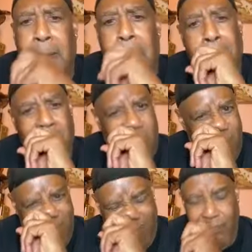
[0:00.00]
On
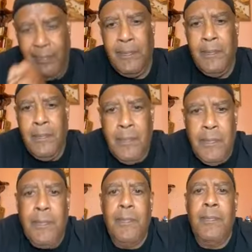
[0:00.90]
the latest
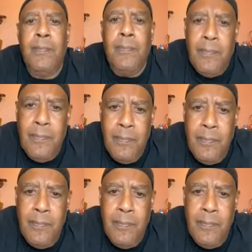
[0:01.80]
NOM list,